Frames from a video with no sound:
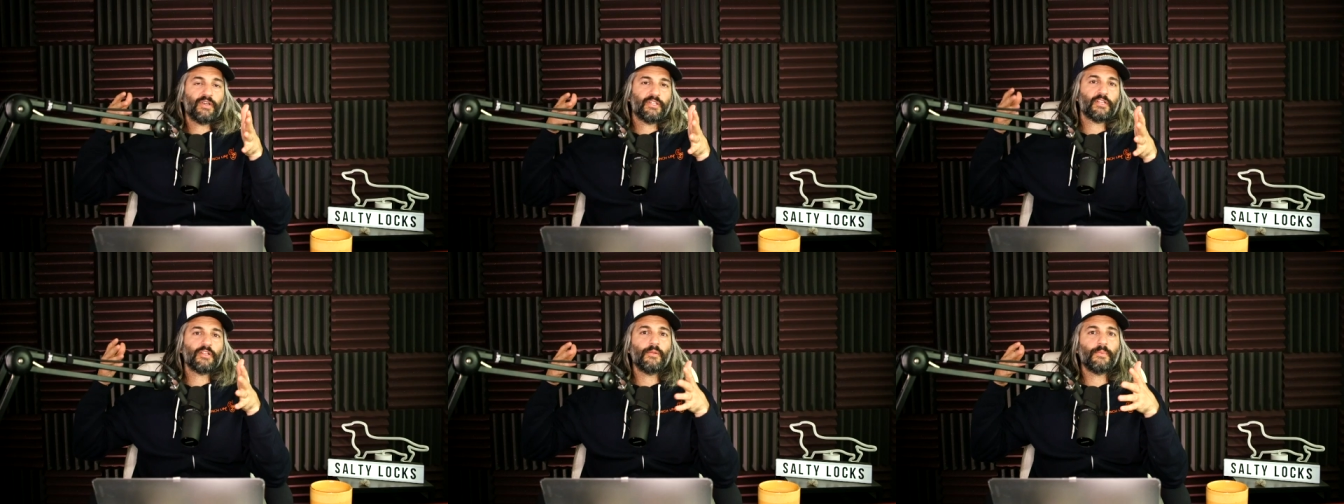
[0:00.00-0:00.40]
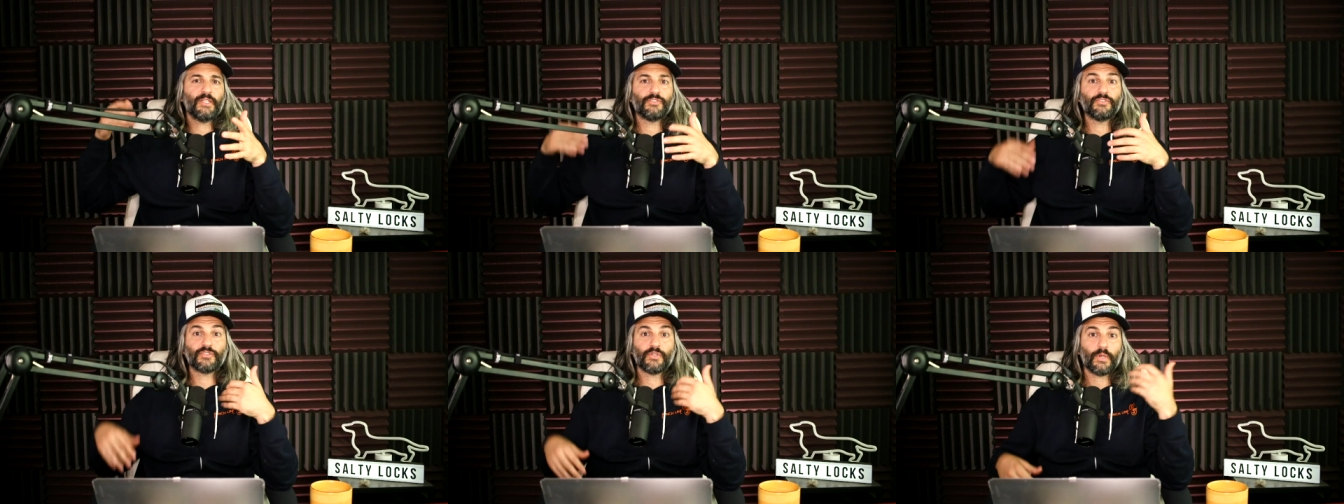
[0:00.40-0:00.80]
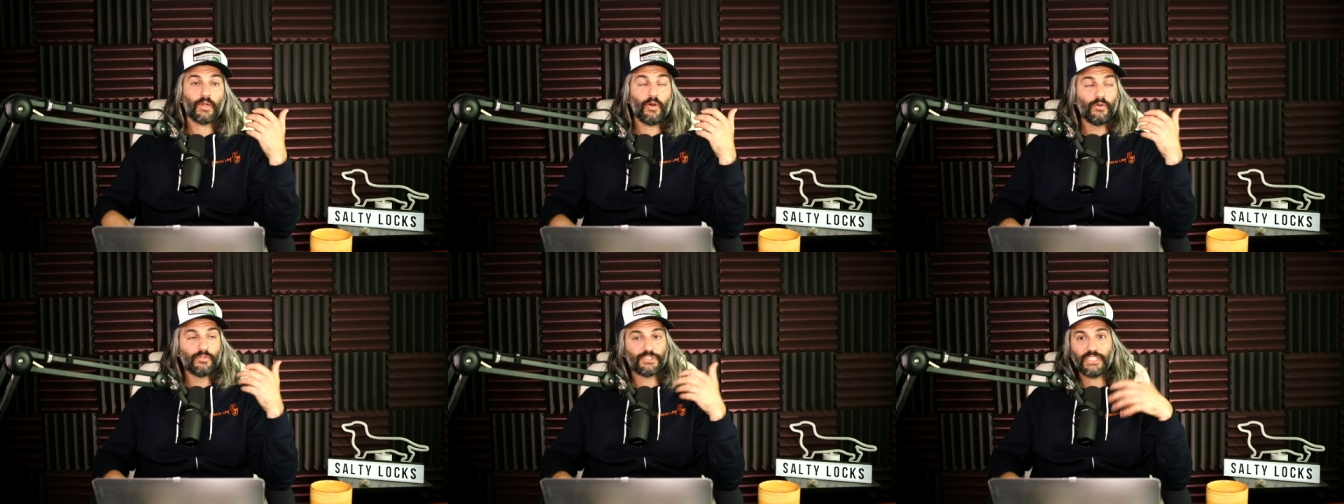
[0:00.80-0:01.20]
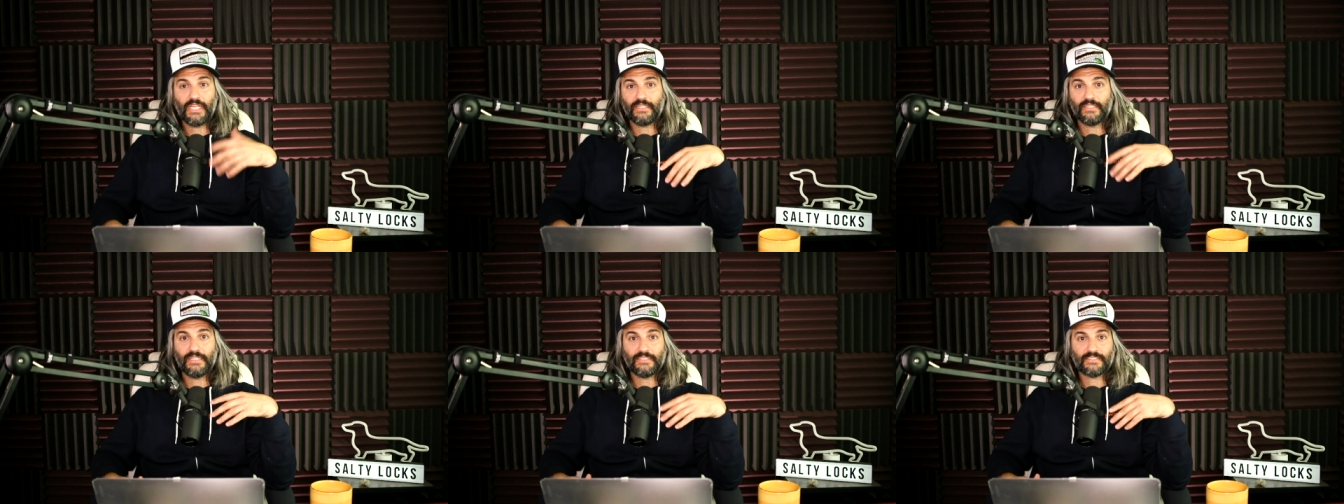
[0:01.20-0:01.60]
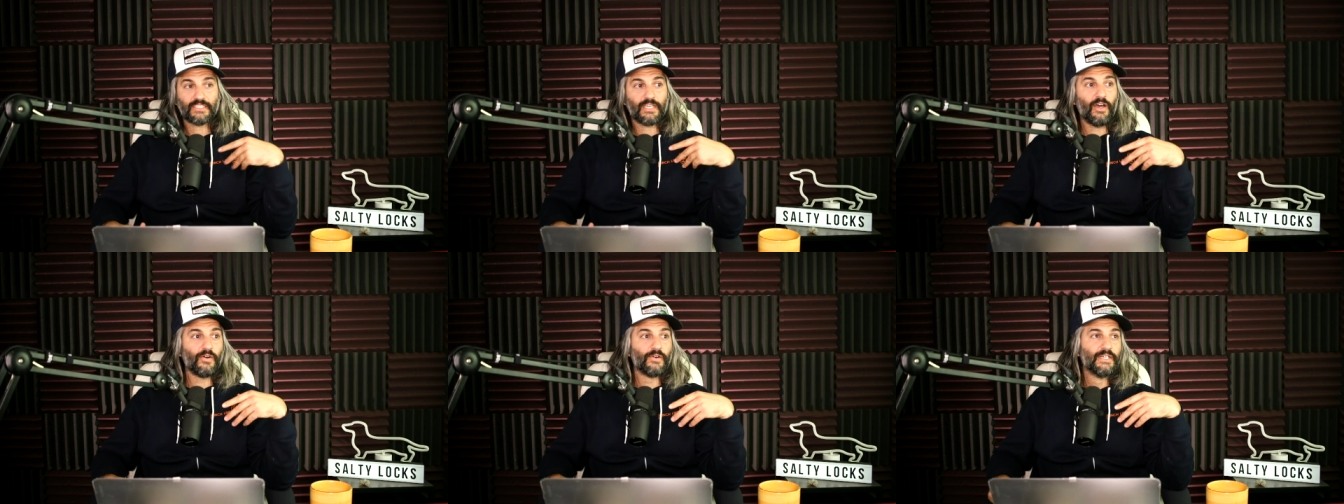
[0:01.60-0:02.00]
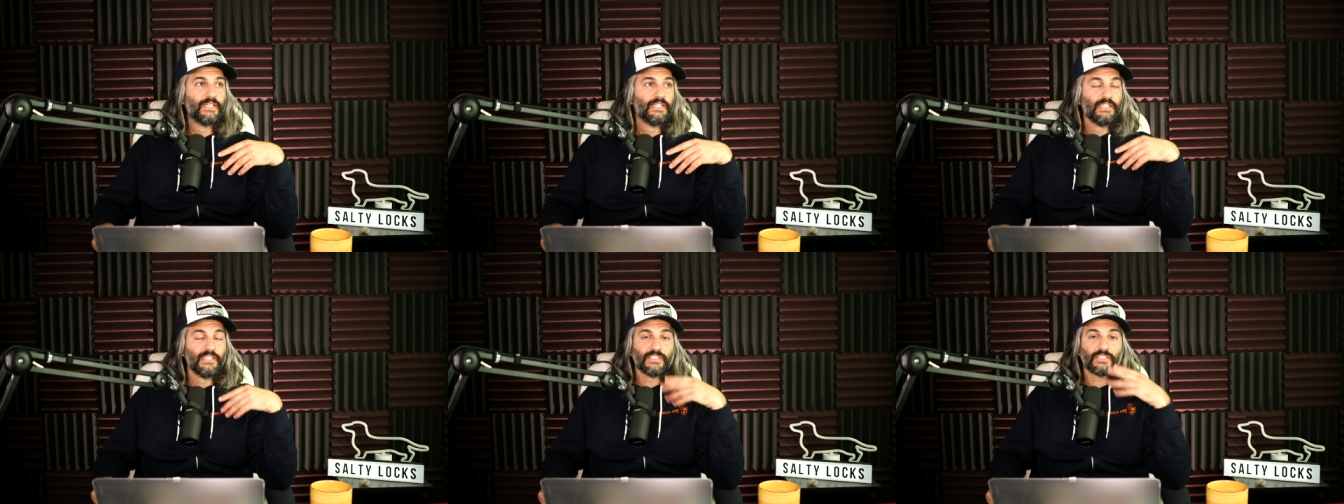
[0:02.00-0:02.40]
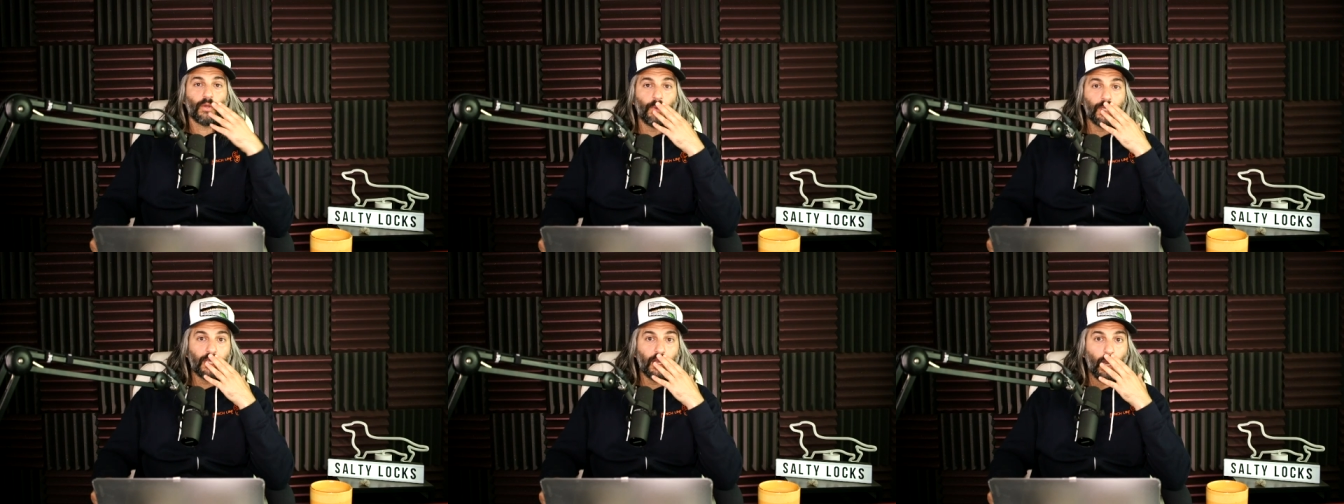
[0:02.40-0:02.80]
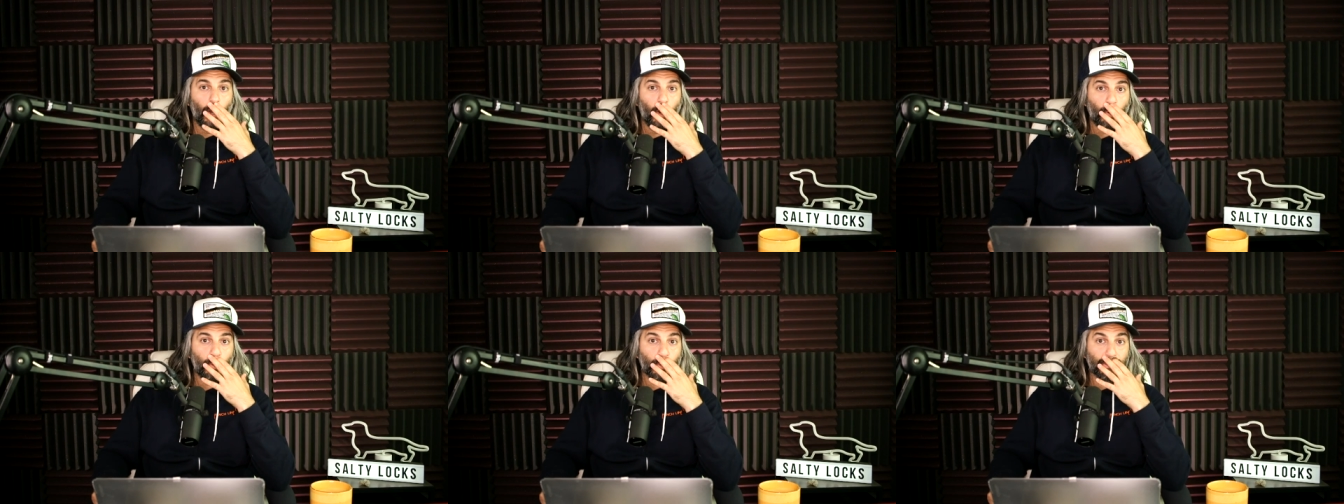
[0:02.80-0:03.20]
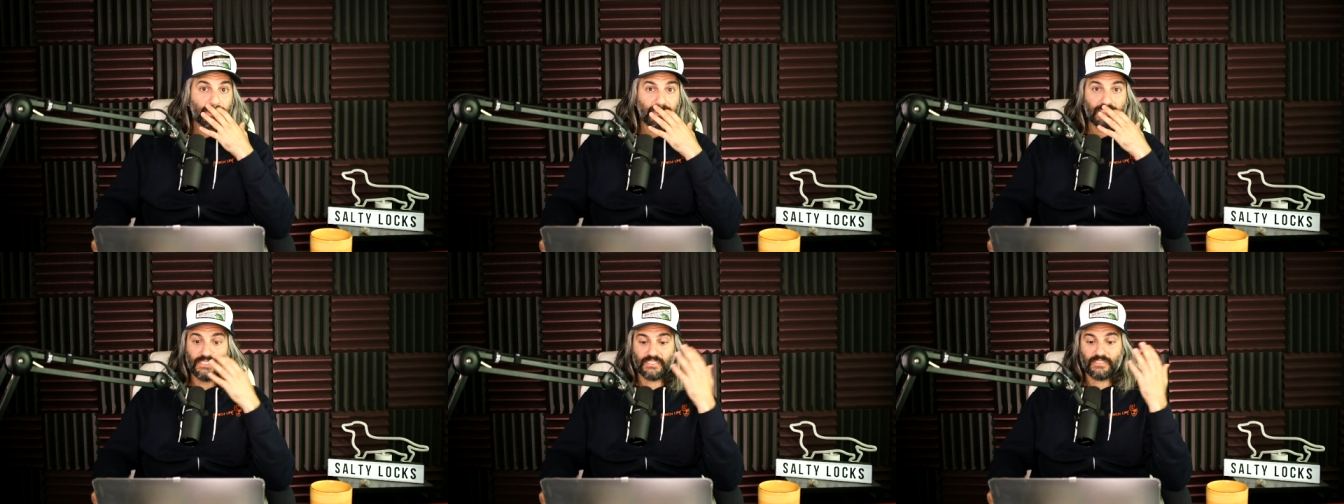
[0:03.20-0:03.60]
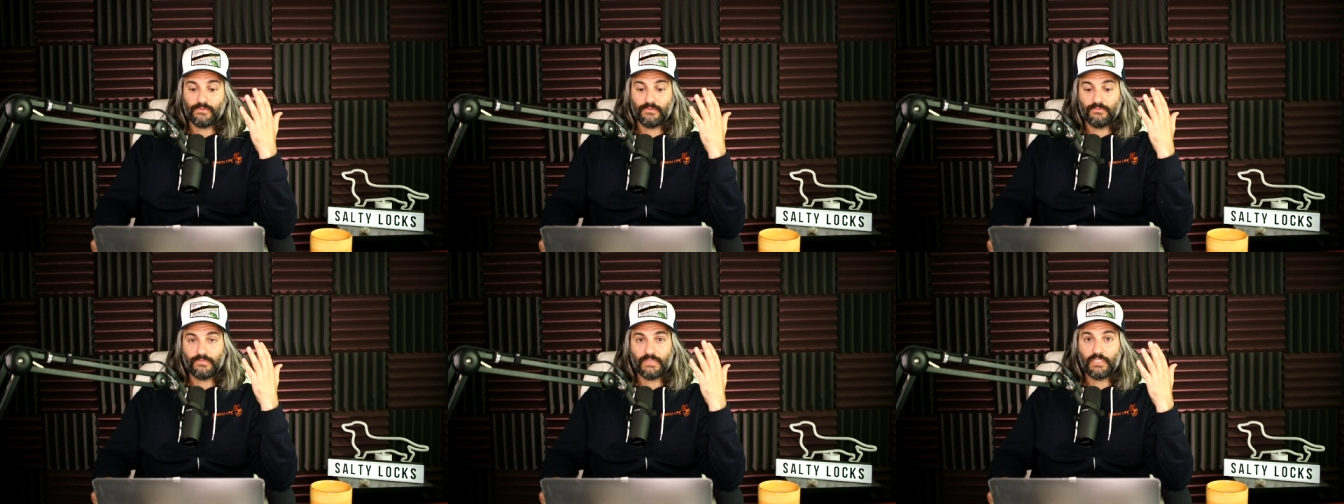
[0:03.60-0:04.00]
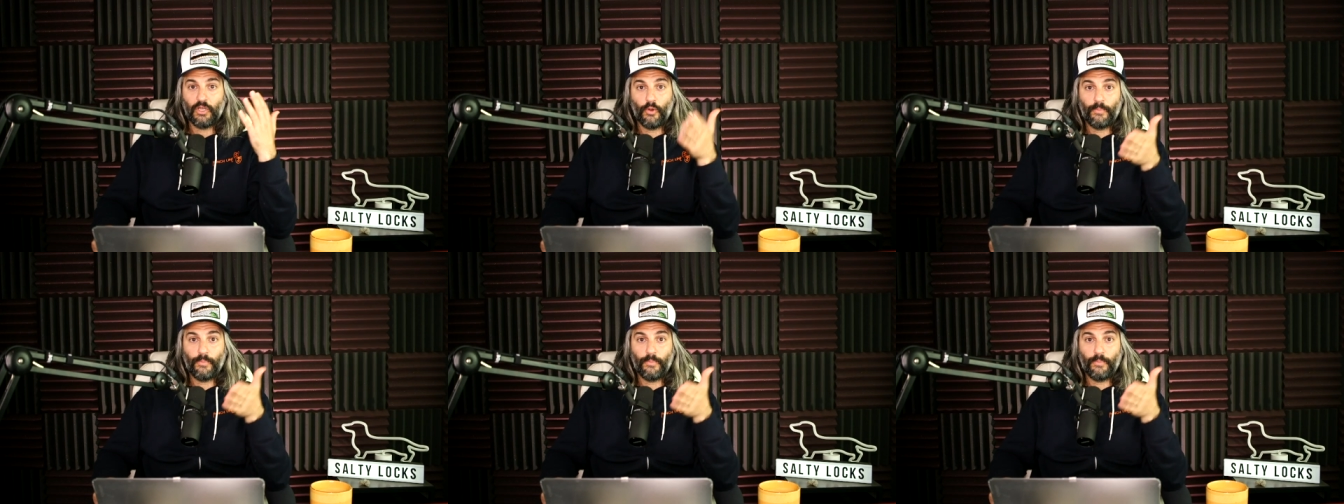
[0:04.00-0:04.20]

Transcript: the global entry. So we're like, oh, shit, let's go. So we go to just go